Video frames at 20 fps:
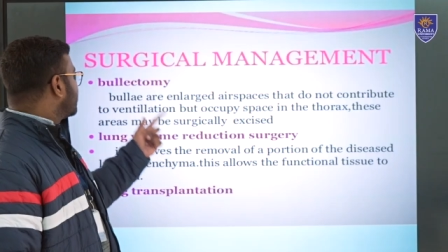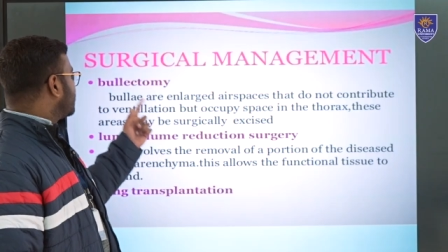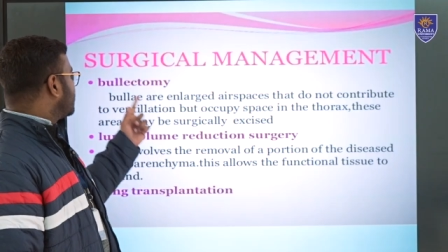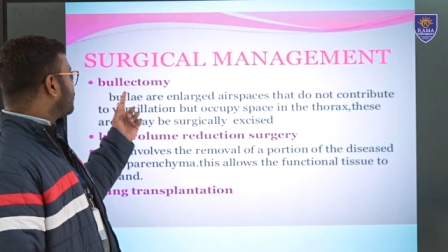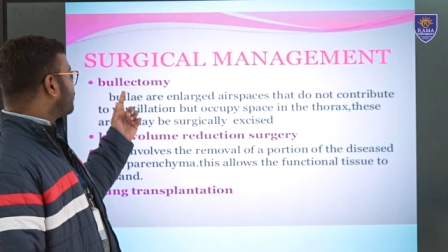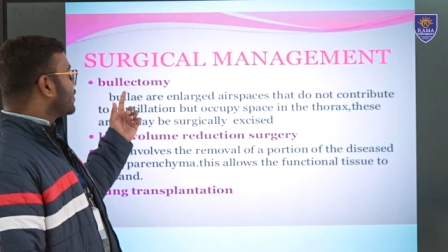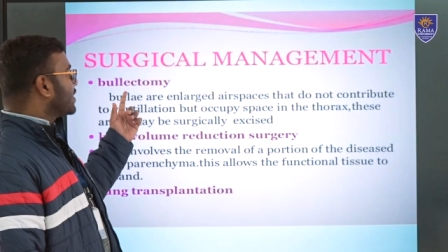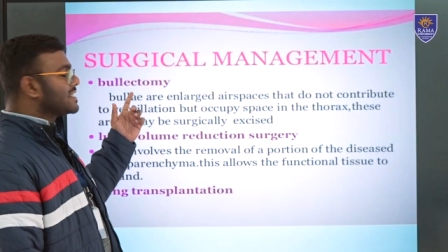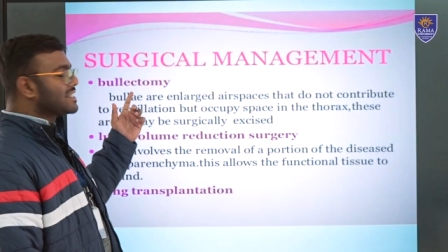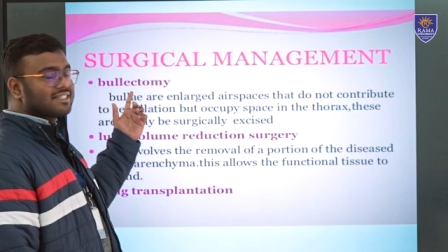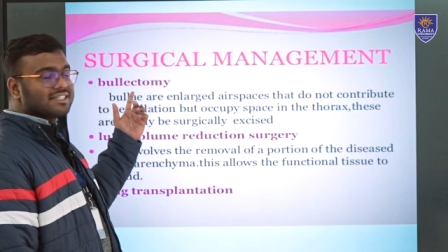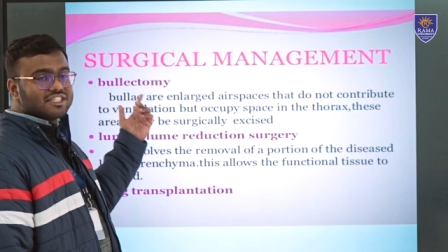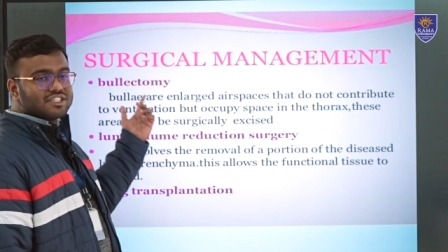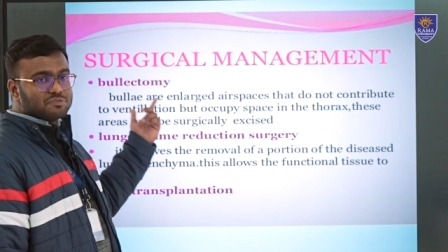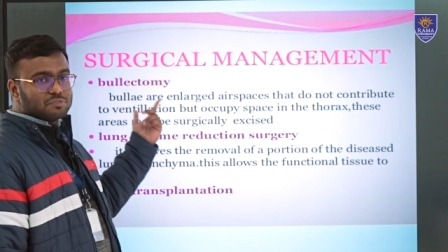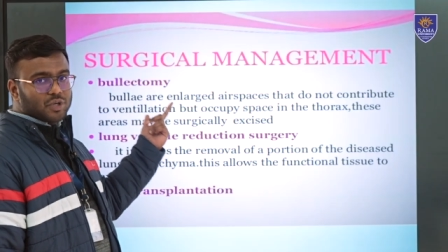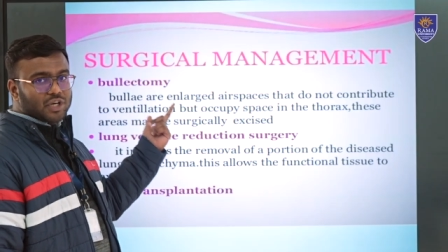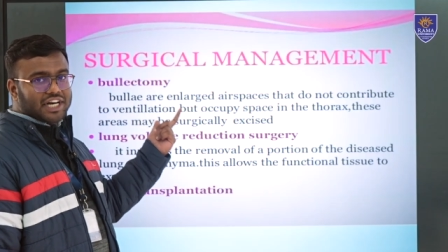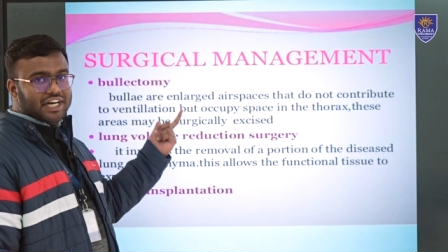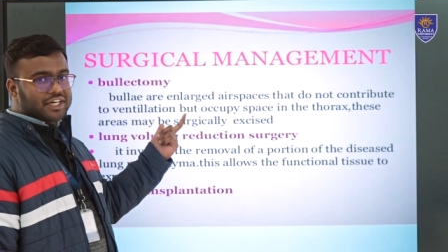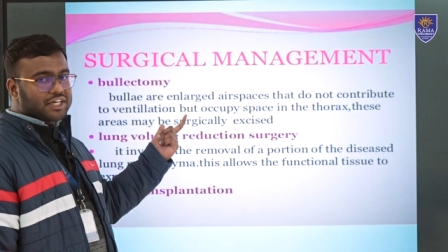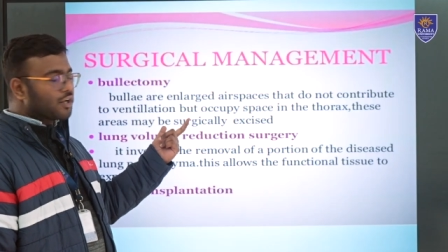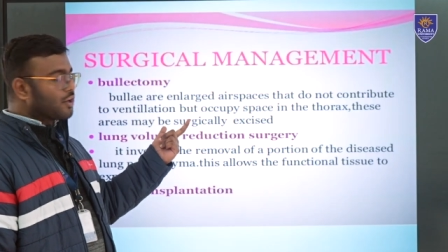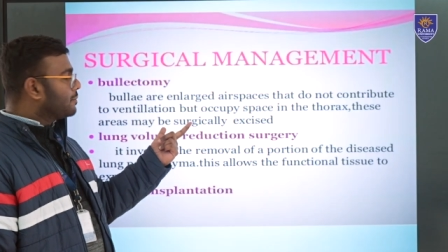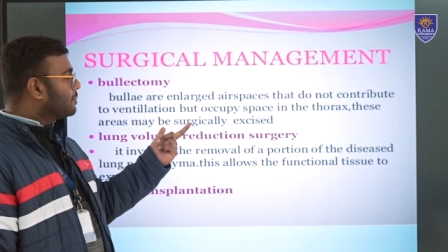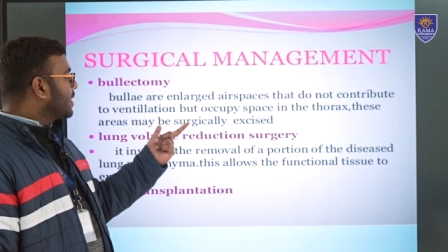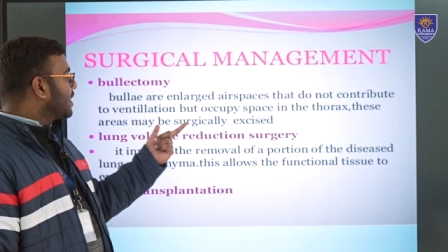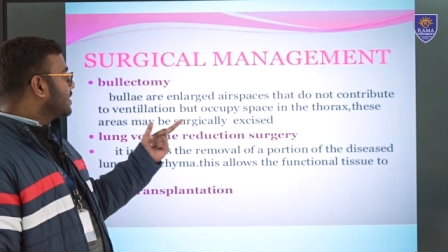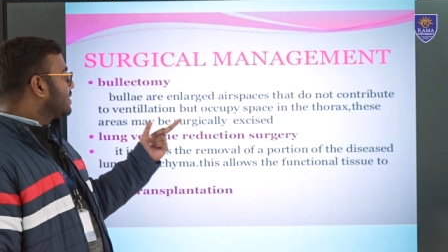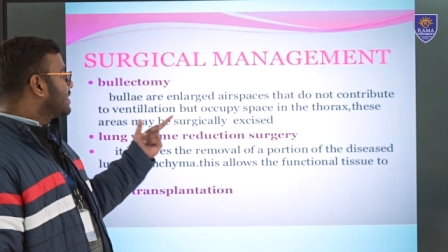The first is
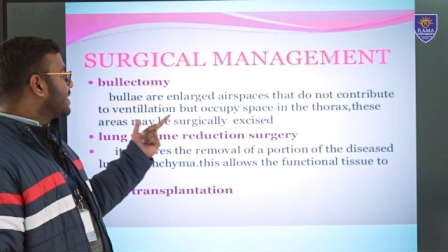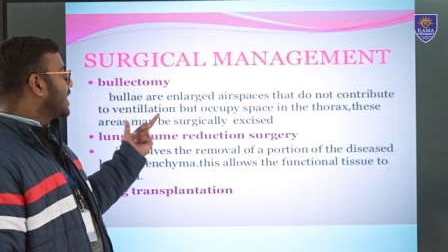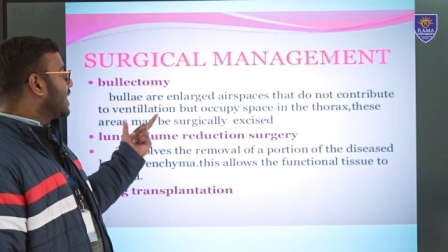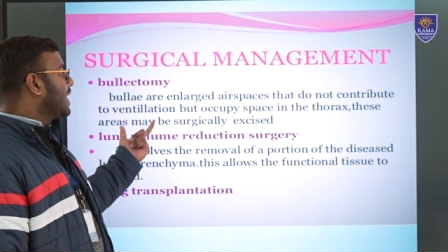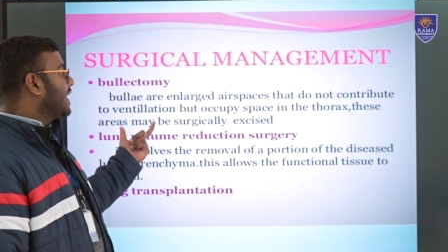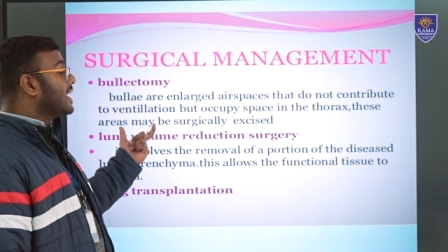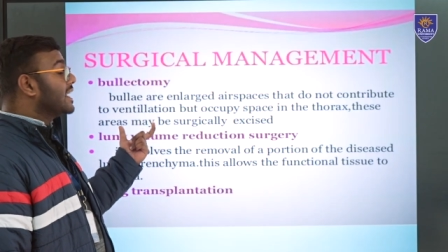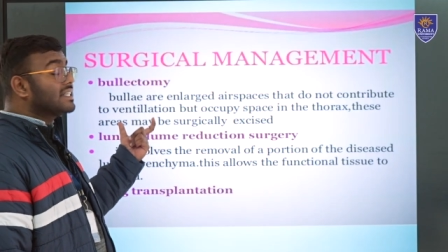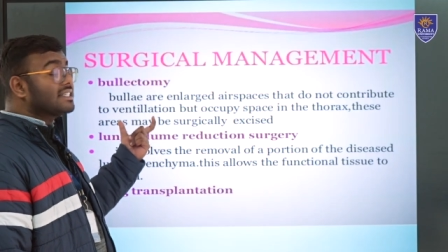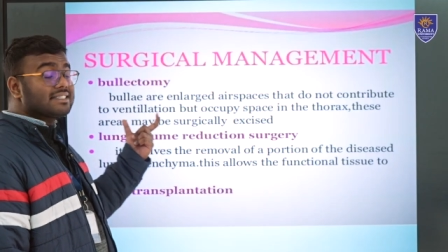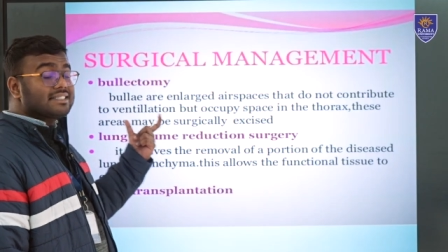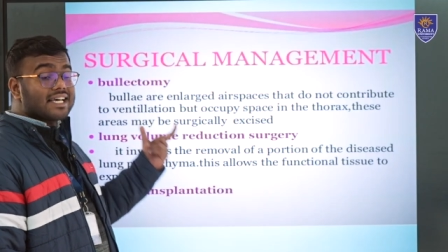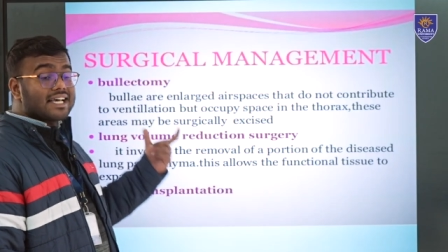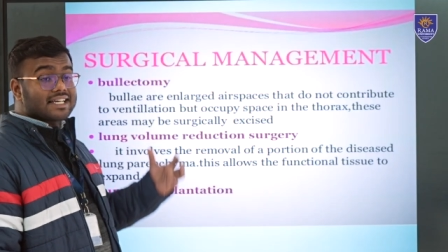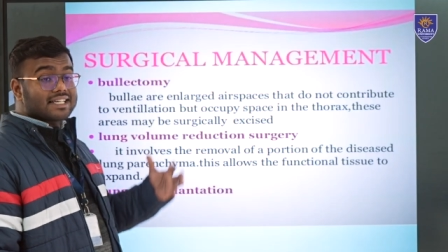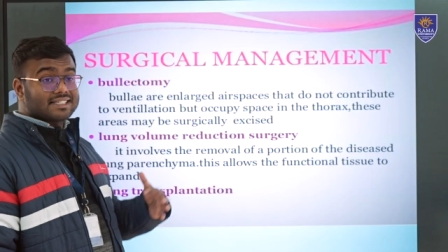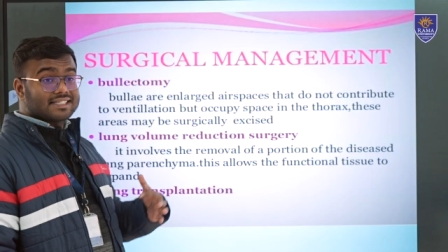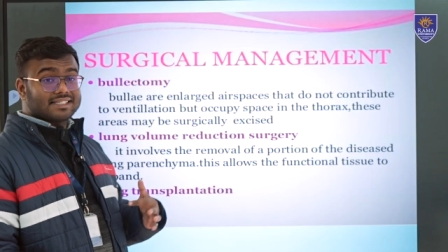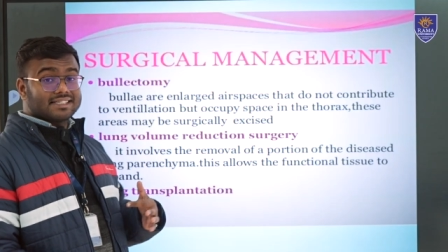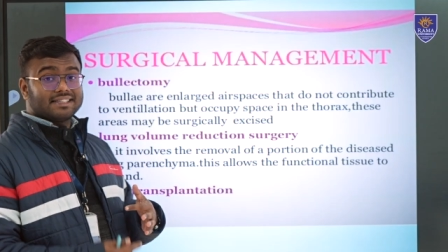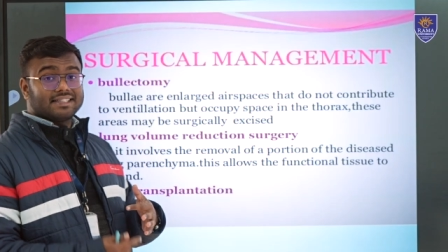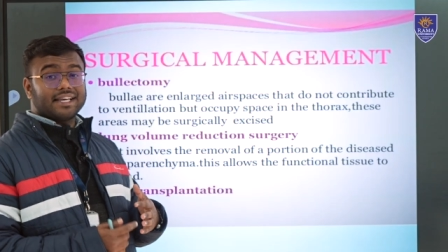bulectomy. The air sacs,